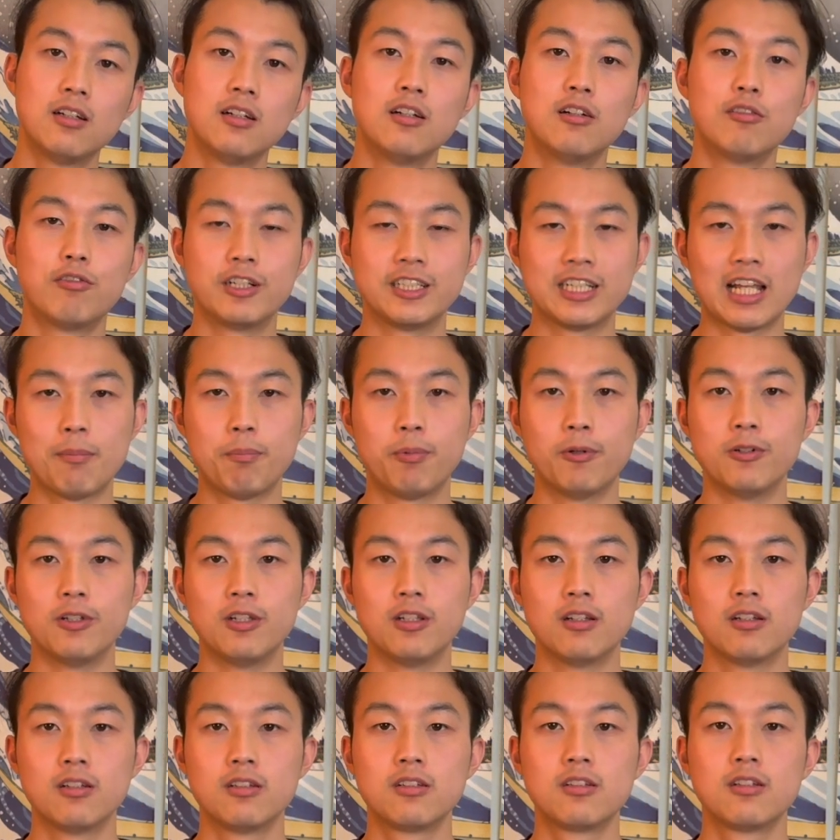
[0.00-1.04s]
For example,
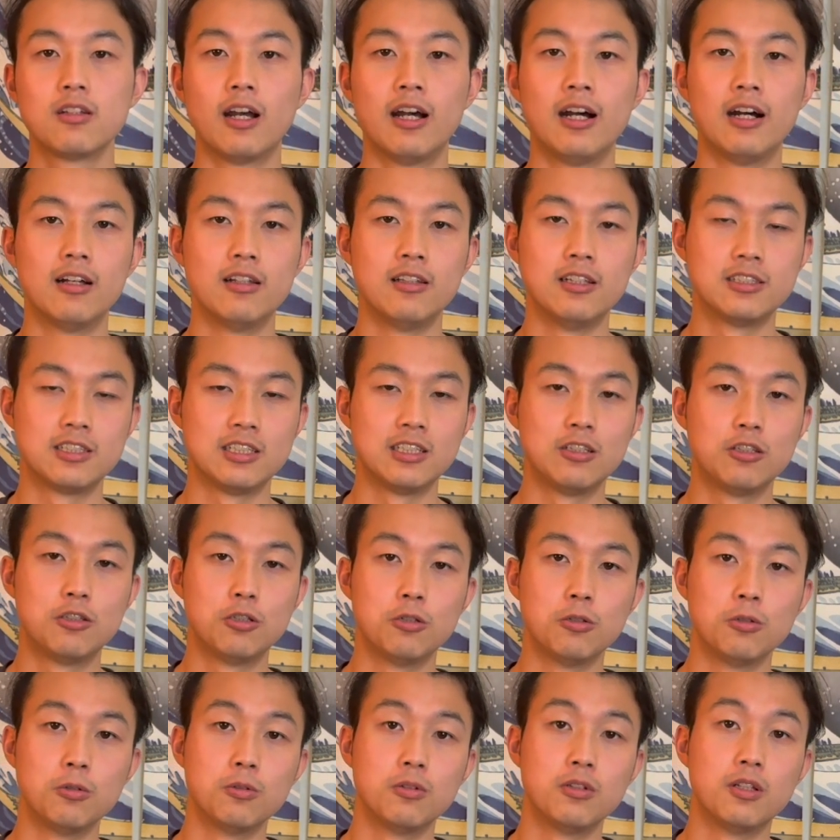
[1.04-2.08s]
listening
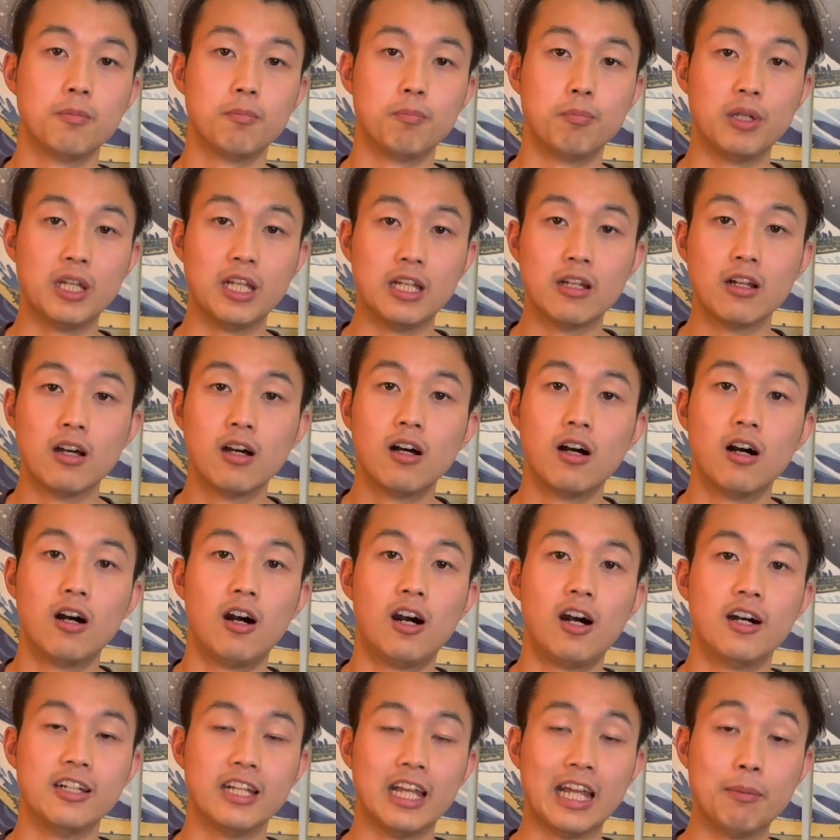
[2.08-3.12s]
to the beat
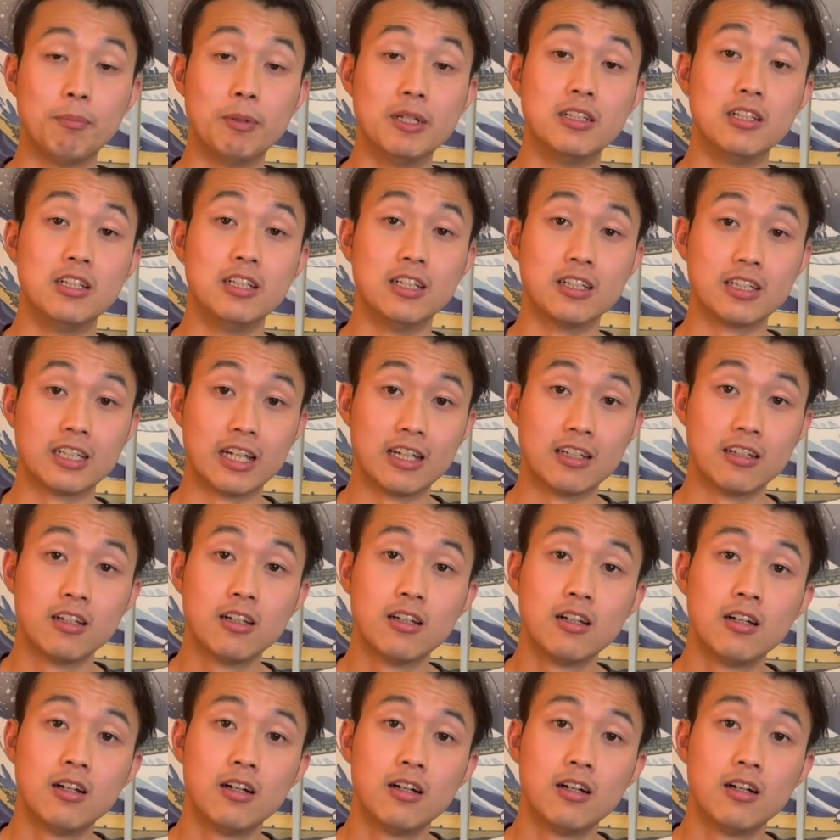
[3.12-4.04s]
on APT again,